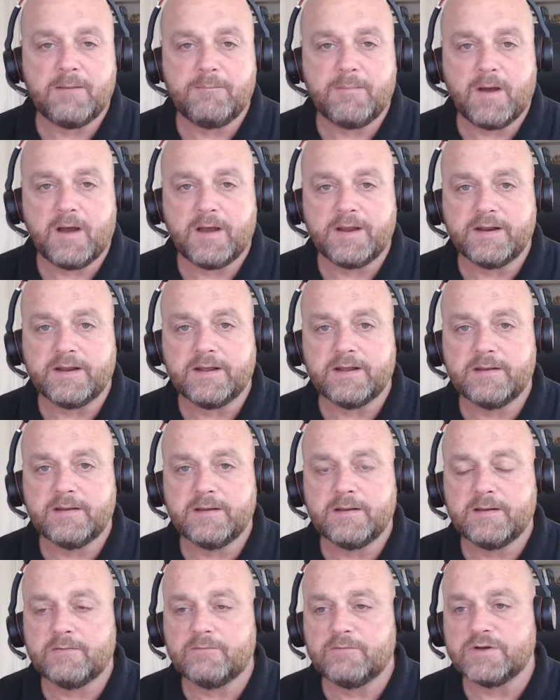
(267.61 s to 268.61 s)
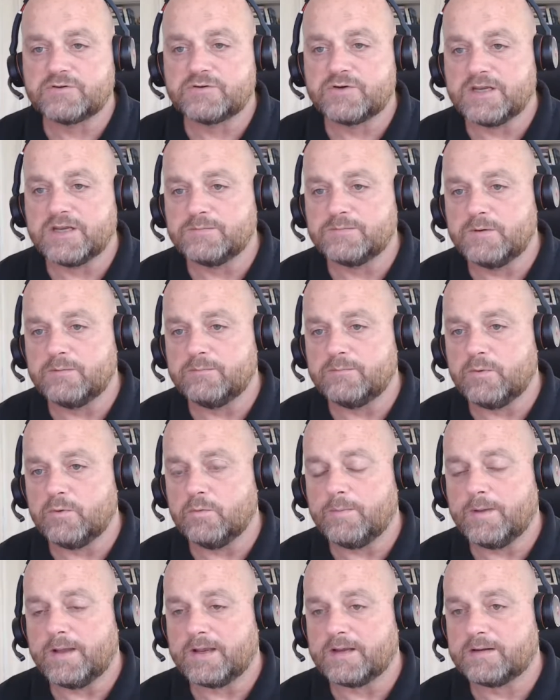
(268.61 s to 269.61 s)
minor retracement
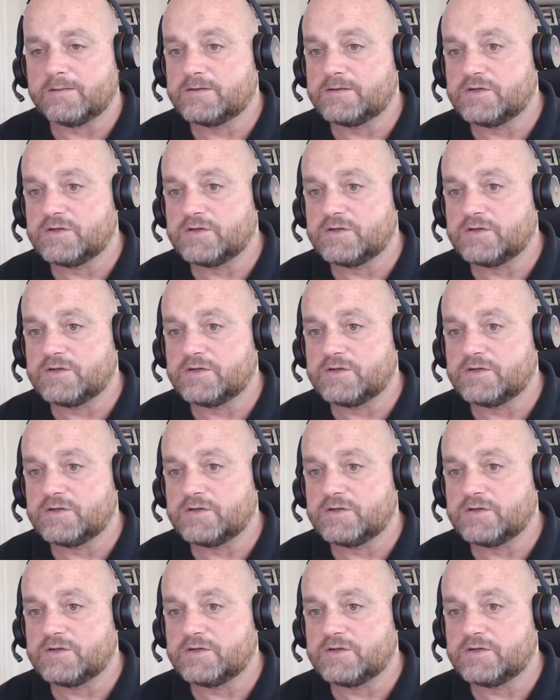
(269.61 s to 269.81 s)
pullback,